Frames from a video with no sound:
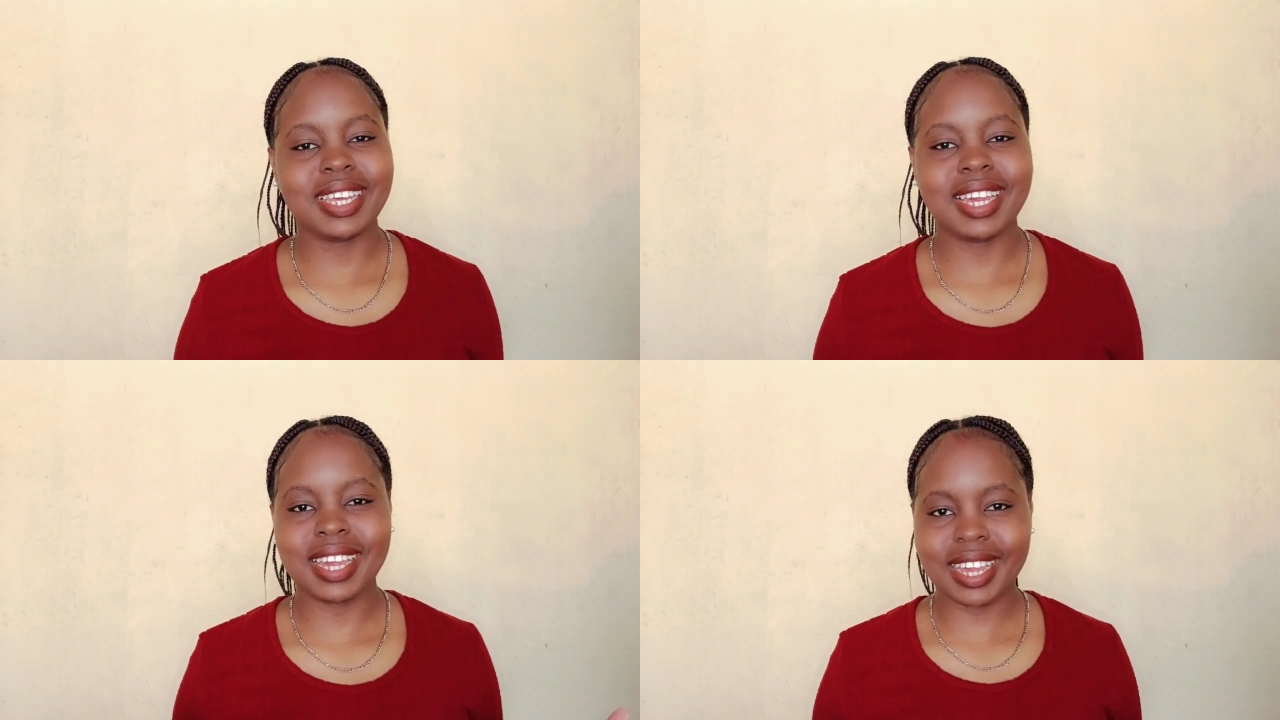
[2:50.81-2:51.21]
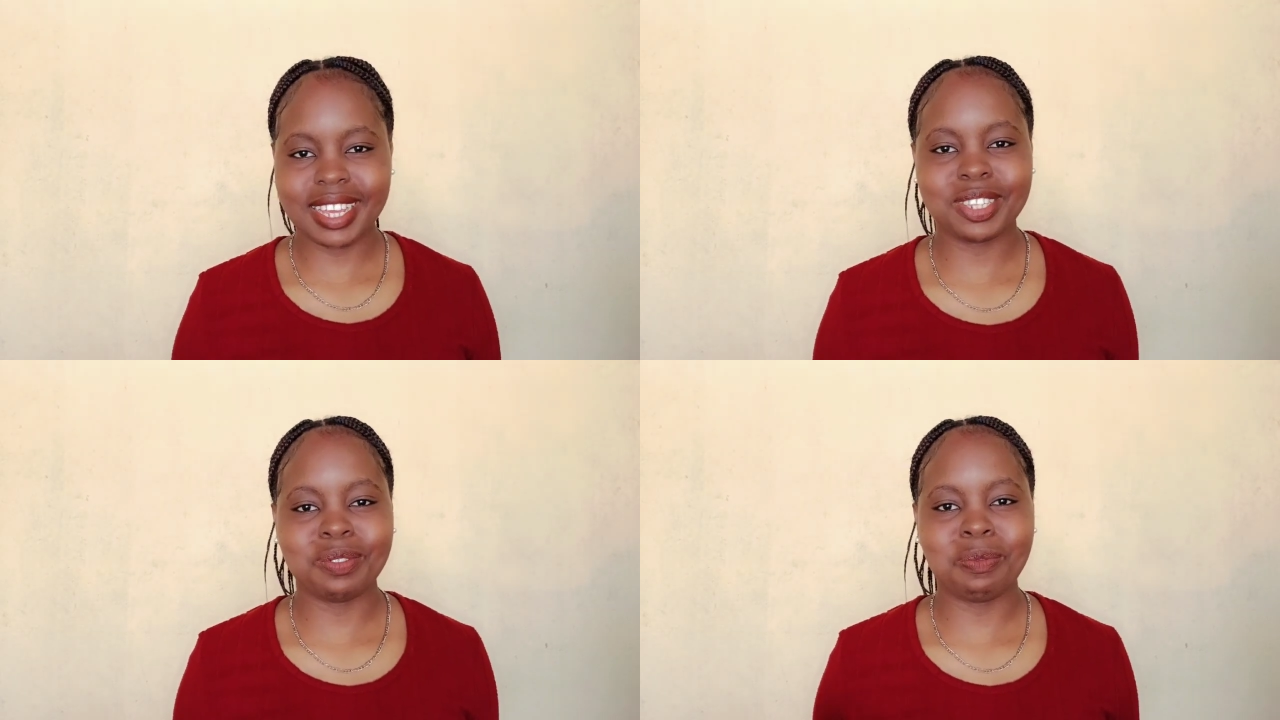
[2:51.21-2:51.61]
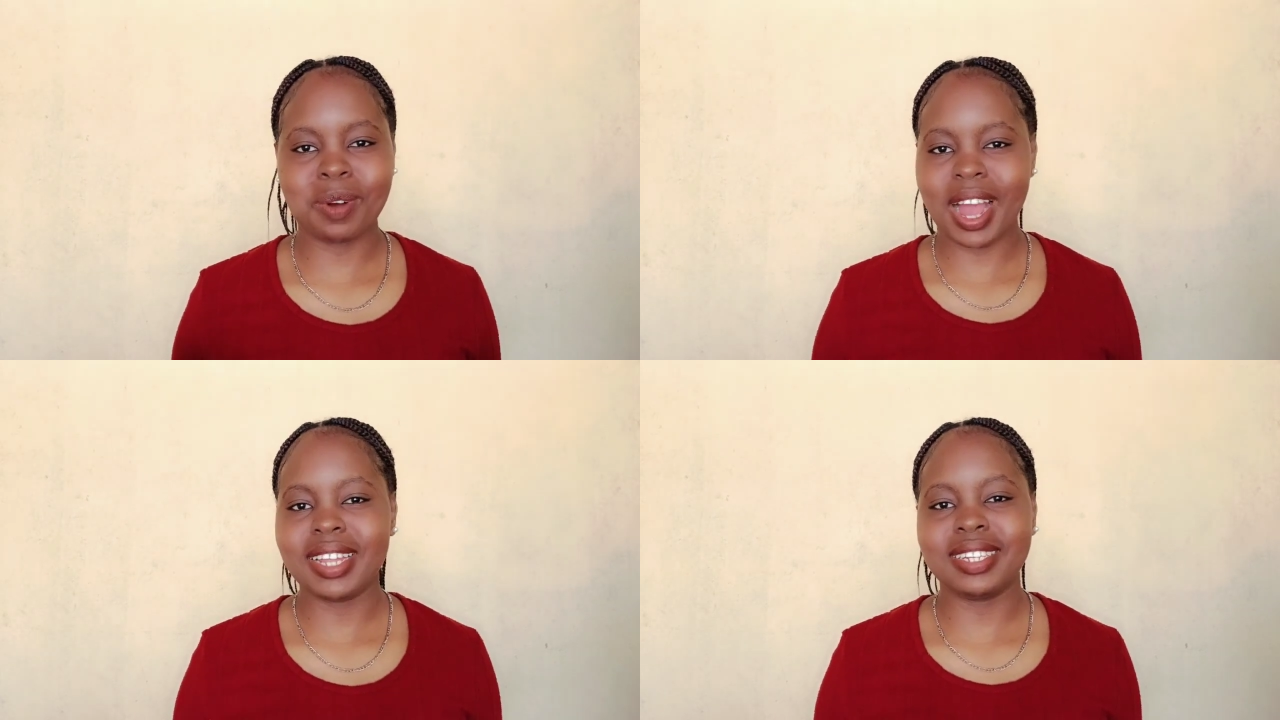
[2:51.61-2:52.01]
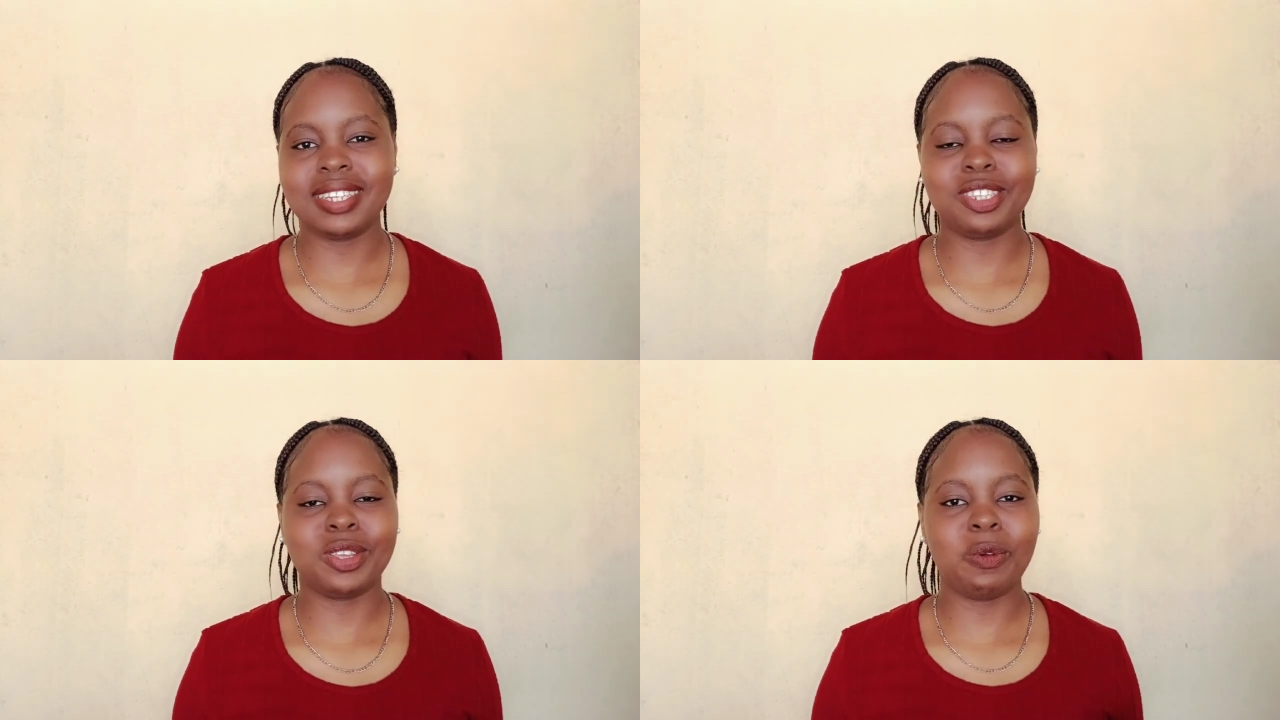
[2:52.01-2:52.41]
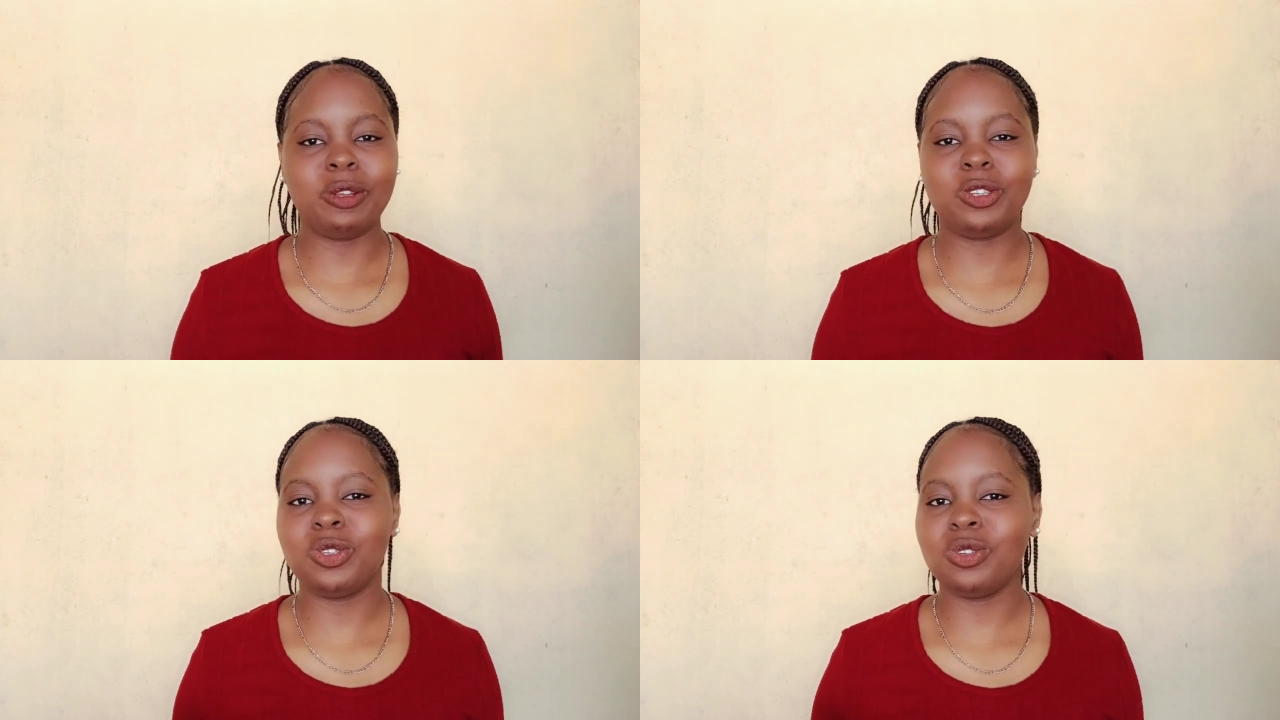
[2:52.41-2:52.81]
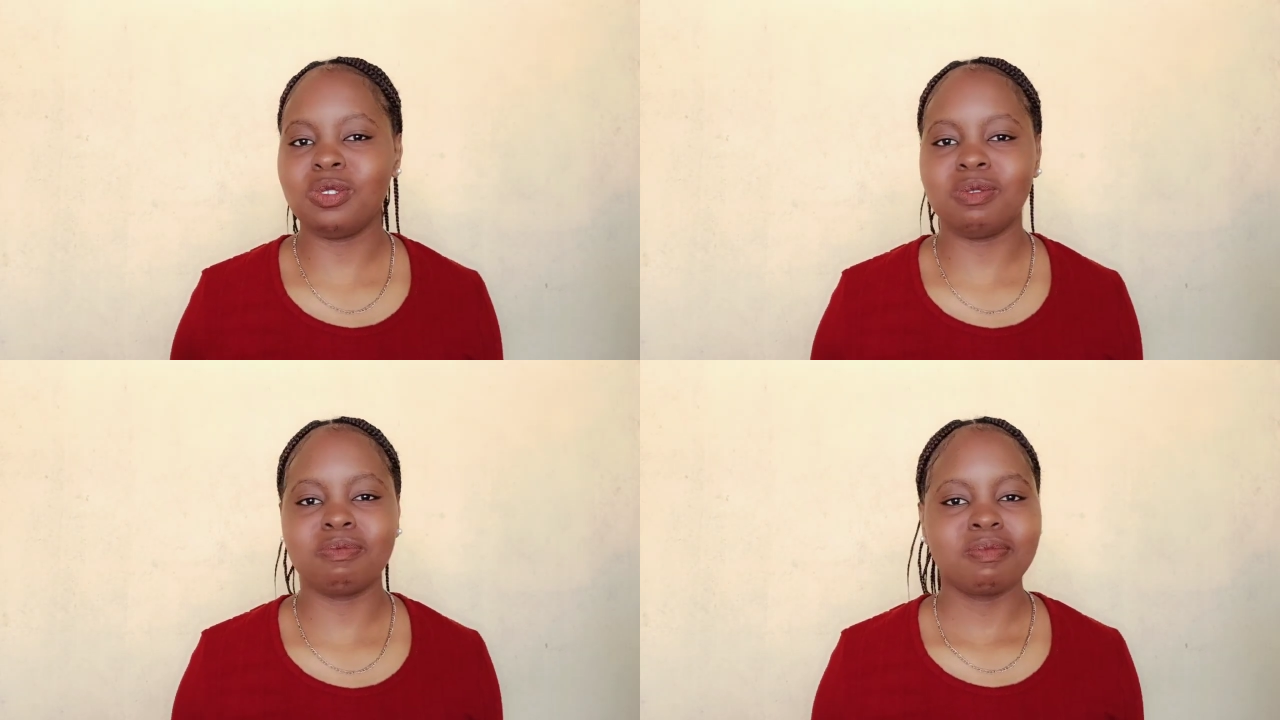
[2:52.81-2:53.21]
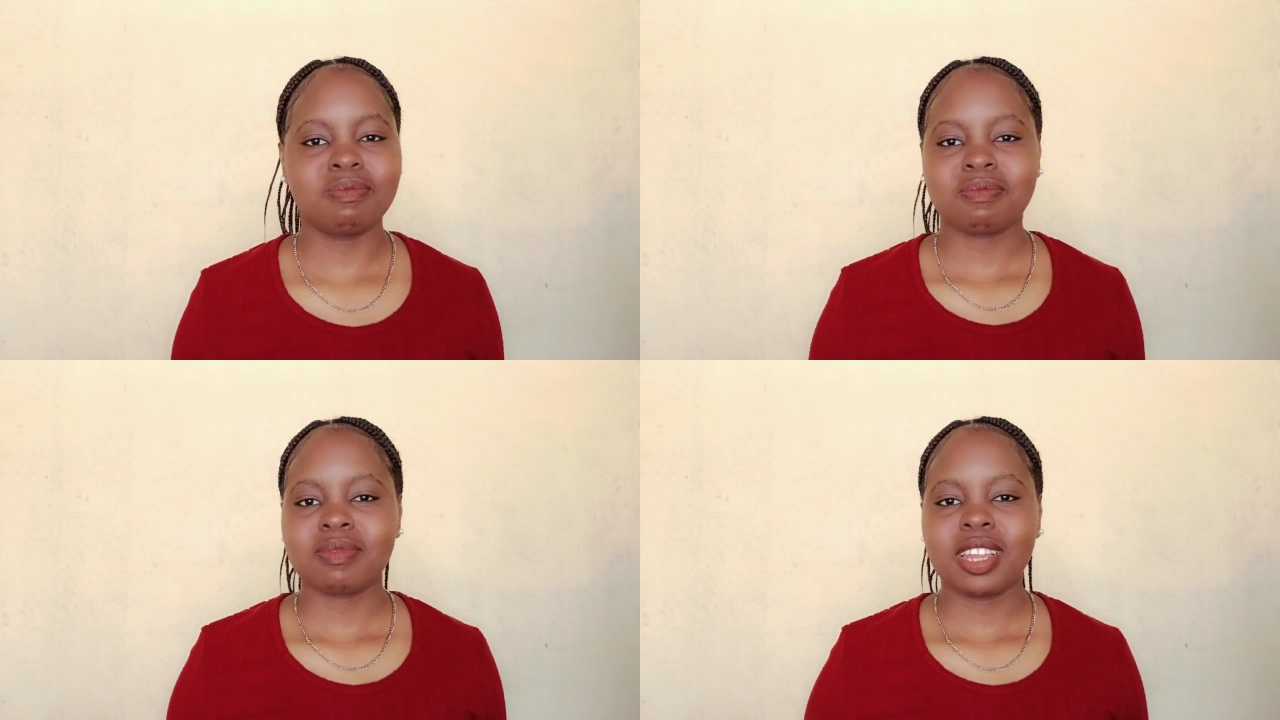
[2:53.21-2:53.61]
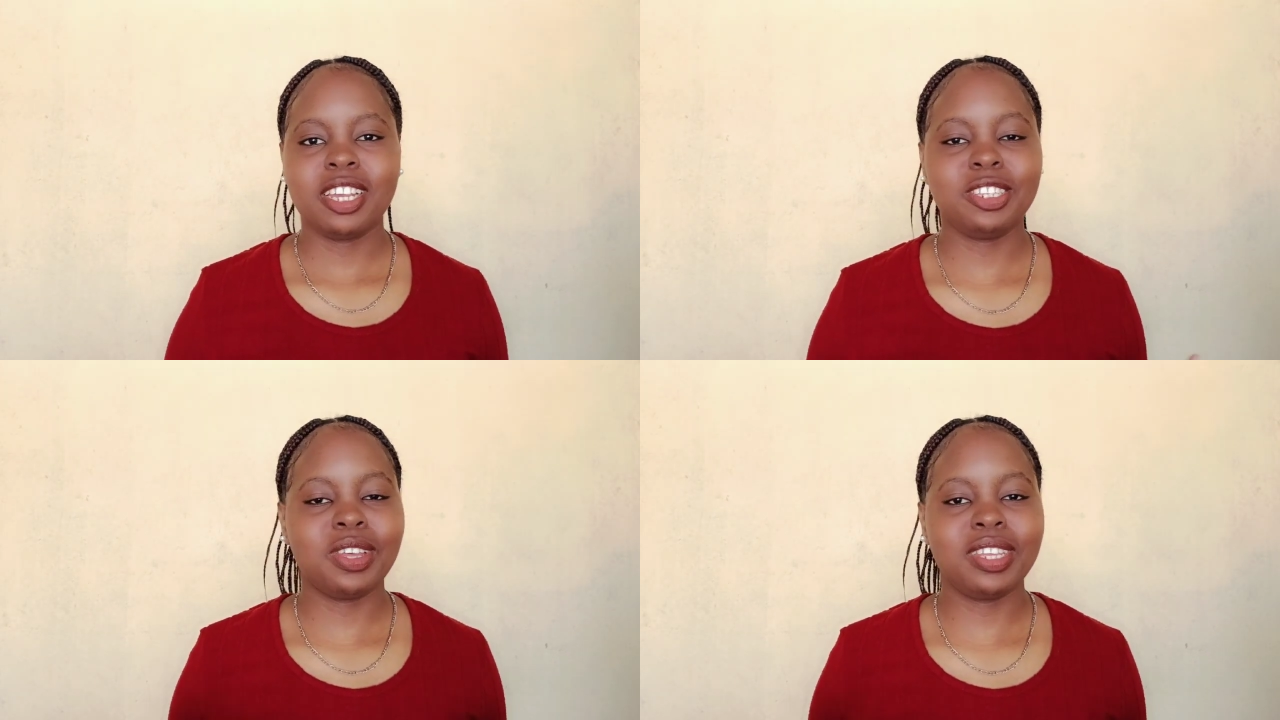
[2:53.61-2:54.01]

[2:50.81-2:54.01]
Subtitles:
is what is going to is